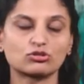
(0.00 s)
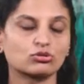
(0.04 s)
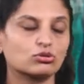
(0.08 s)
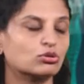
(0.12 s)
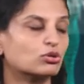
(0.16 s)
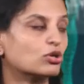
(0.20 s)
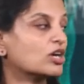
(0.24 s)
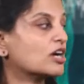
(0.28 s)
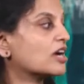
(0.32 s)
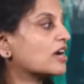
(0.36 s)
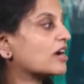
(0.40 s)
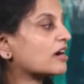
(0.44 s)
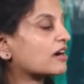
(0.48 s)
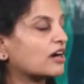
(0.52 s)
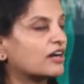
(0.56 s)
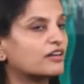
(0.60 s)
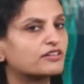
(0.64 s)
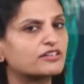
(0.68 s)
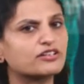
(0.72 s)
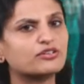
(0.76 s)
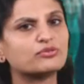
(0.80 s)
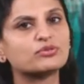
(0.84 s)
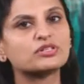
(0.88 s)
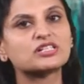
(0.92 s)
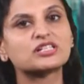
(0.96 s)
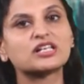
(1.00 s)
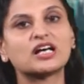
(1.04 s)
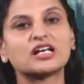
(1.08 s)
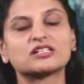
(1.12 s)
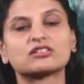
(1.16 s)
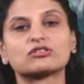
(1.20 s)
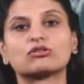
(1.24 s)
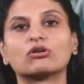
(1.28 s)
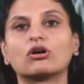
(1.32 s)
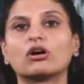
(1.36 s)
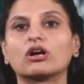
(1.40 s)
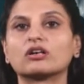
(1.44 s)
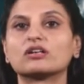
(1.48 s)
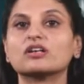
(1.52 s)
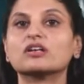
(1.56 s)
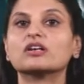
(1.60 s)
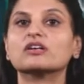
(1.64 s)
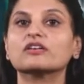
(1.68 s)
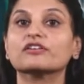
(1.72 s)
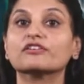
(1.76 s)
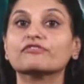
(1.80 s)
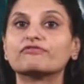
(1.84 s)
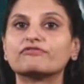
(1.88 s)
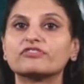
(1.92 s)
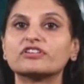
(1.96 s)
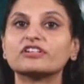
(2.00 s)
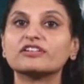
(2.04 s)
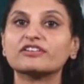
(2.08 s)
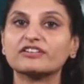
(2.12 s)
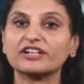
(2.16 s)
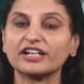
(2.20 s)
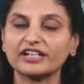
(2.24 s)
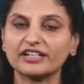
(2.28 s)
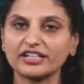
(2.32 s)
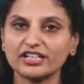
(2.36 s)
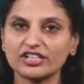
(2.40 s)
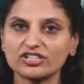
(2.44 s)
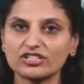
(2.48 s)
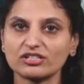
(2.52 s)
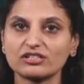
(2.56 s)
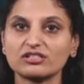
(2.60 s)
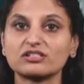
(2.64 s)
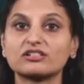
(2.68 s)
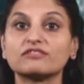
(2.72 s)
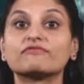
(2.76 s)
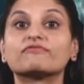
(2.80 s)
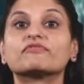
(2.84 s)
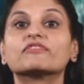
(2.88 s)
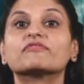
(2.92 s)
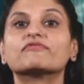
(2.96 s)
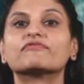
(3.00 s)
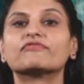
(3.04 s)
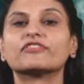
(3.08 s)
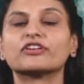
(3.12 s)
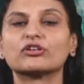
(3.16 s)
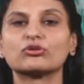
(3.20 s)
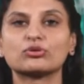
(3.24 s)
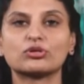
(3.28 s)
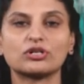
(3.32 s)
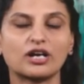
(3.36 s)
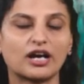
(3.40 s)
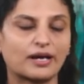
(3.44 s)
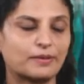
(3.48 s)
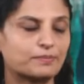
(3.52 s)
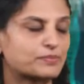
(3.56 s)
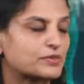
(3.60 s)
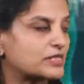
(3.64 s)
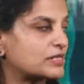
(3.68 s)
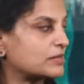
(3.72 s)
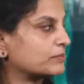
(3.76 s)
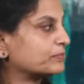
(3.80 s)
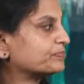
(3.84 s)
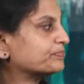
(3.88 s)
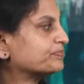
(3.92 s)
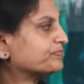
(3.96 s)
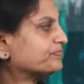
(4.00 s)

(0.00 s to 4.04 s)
So continuous has got different gradations, different phenotypes.